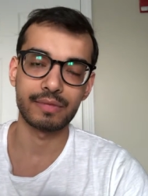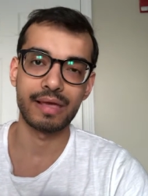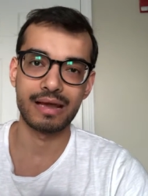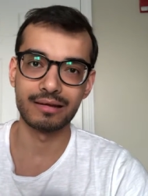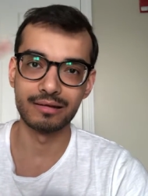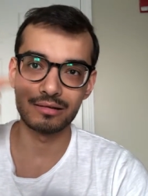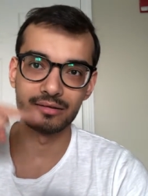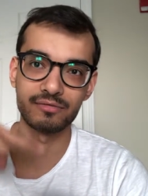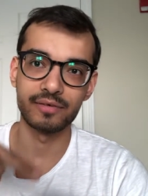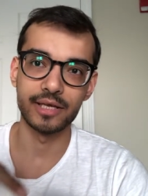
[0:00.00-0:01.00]
analytical
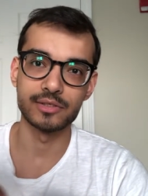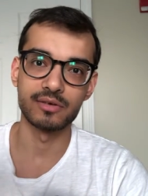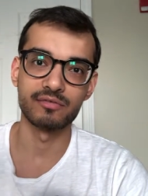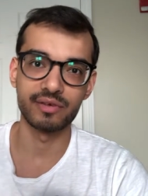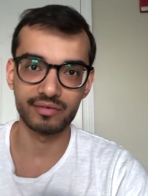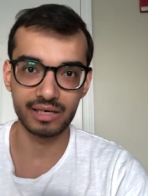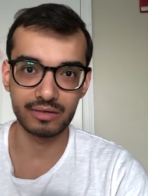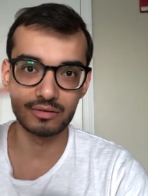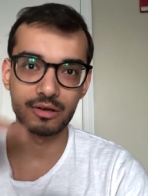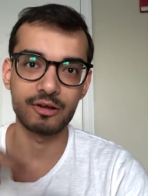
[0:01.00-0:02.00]
phase of figuring
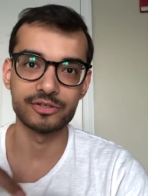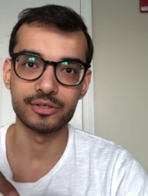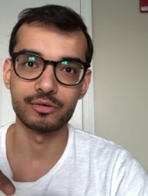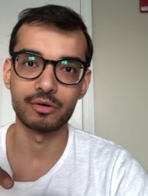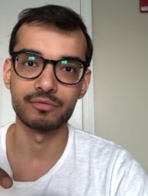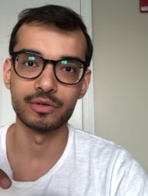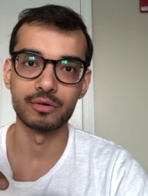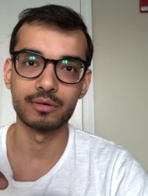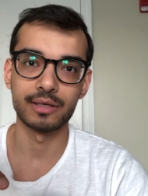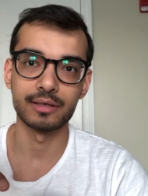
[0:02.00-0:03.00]
out the logic of
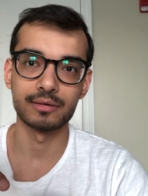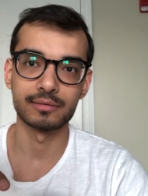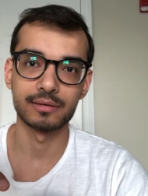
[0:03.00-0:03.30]
like,